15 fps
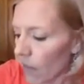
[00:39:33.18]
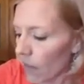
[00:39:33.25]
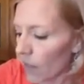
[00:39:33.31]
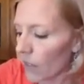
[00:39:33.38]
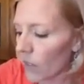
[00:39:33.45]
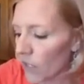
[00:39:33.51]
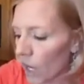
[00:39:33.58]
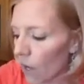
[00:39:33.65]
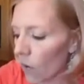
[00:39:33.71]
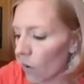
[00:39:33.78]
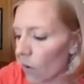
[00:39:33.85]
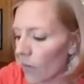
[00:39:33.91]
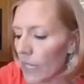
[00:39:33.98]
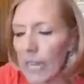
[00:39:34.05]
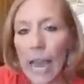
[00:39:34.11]

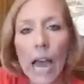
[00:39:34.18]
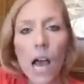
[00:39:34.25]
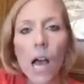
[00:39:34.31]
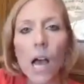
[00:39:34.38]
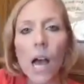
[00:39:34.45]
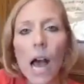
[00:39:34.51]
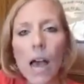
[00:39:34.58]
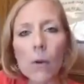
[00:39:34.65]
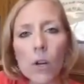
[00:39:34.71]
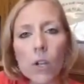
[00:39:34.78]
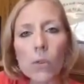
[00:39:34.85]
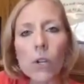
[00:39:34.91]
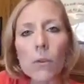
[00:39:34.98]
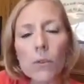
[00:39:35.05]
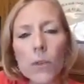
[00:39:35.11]
So, yeah, I would
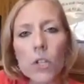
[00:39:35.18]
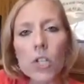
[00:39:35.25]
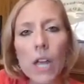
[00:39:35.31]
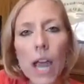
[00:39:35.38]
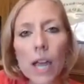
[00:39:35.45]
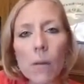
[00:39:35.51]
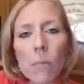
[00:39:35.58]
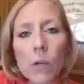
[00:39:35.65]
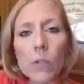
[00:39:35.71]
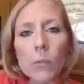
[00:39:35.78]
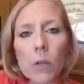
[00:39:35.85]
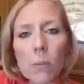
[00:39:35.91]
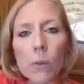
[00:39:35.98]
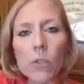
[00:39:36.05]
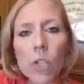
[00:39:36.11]
agree with you, Jack. Most
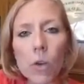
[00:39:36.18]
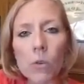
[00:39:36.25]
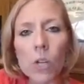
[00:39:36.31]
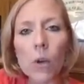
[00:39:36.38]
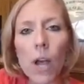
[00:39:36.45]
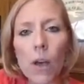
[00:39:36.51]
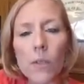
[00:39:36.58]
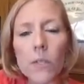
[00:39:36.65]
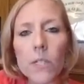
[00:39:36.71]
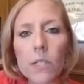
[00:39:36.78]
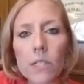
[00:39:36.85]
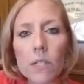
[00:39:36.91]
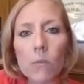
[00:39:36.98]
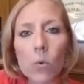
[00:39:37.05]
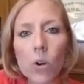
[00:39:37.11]
people don't know how the
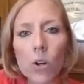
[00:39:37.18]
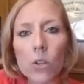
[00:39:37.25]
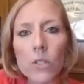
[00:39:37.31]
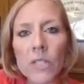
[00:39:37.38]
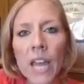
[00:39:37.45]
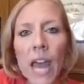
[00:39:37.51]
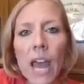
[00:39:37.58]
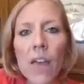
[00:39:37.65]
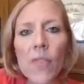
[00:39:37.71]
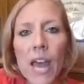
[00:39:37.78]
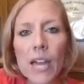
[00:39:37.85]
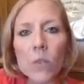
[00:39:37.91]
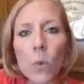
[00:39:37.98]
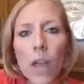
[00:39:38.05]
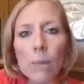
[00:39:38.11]
system works, and
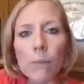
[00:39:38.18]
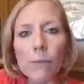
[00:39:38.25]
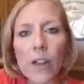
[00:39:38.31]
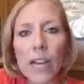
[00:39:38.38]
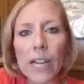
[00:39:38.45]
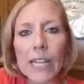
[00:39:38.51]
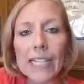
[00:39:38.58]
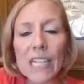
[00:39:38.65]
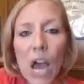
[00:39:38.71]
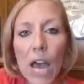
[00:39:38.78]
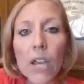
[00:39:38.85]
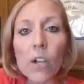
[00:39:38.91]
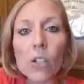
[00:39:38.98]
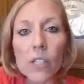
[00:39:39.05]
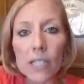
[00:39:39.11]
that's why I'm fighting
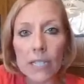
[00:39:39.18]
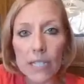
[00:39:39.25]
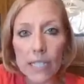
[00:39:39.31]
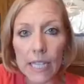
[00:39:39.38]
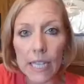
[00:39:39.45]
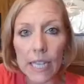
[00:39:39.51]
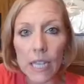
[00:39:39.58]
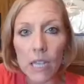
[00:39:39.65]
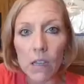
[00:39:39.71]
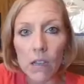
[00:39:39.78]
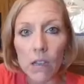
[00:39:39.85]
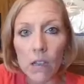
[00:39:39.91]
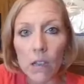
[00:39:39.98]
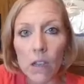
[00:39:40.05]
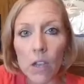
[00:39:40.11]
tirelessly
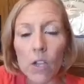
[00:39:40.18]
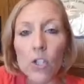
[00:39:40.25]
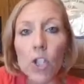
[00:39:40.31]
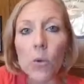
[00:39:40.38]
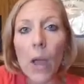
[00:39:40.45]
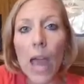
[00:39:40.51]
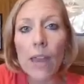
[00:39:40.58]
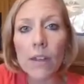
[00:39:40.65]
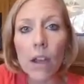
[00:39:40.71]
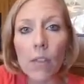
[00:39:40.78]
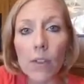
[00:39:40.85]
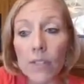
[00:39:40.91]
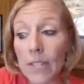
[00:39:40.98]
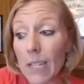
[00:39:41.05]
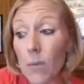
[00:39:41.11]
to end all
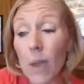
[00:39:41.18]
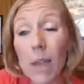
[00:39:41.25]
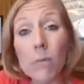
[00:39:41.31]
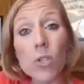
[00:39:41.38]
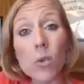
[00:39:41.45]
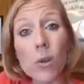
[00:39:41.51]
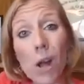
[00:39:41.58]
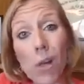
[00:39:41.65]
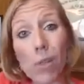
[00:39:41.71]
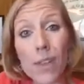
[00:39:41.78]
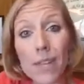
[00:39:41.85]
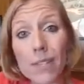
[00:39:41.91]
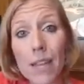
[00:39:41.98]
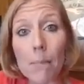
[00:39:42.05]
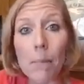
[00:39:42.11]
this. That's why I'm doing all
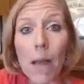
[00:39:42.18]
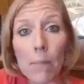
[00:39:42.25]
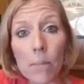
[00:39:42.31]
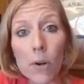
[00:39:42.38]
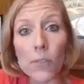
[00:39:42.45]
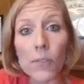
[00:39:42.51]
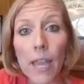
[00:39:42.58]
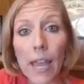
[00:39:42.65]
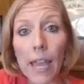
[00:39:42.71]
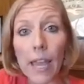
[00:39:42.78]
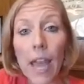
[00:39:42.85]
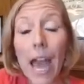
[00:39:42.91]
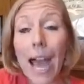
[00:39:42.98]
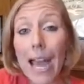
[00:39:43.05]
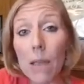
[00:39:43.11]
this on my birthday.
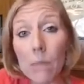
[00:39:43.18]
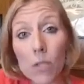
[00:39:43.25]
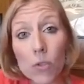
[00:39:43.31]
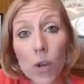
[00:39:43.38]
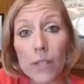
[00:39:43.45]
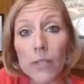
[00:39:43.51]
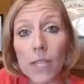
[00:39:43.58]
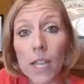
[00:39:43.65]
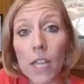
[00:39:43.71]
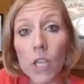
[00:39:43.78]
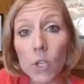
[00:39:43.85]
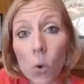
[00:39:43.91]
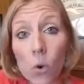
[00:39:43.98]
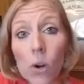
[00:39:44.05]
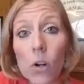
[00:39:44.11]
I am addressing
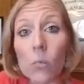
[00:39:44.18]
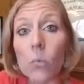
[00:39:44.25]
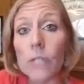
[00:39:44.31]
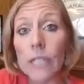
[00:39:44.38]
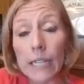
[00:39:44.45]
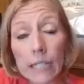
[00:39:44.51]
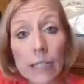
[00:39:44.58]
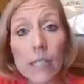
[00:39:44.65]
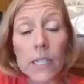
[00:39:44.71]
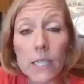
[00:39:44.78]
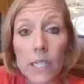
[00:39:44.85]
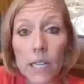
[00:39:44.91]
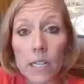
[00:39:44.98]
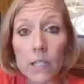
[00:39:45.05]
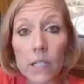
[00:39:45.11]
your
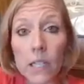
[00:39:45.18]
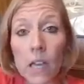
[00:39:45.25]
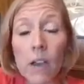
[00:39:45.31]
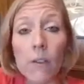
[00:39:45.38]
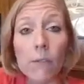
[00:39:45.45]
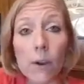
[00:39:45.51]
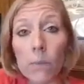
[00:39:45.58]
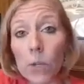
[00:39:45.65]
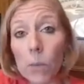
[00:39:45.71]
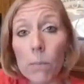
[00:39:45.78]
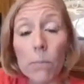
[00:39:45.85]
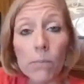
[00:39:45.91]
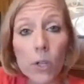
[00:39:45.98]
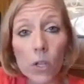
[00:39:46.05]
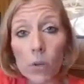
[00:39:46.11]
ridiculousness from
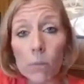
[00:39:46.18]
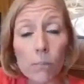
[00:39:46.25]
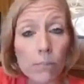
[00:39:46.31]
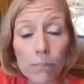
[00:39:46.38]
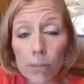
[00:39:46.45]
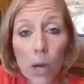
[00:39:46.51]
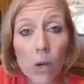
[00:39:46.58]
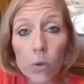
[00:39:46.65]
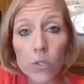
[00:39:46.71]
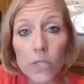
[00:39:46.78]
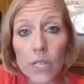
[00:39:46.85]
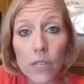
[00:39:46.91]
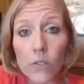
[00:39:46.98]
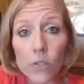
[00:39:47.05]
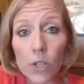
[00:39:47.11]
your post
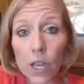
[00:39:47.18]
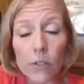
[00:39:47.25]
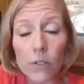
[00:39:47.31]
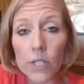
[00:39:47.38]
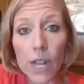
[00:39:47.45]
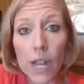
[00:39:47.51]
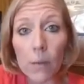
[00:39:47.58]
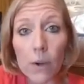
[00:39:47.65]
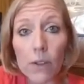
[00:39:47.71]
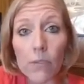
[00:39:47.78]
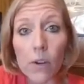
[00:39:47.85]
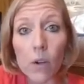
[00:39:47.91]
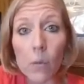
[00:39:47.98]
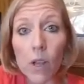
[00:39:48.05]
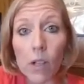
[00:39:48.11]
yesterday or today,
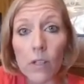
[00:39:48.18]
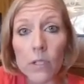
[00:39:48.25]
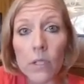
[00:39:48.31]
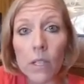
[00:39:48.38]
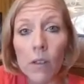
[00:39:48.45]
whatever it was,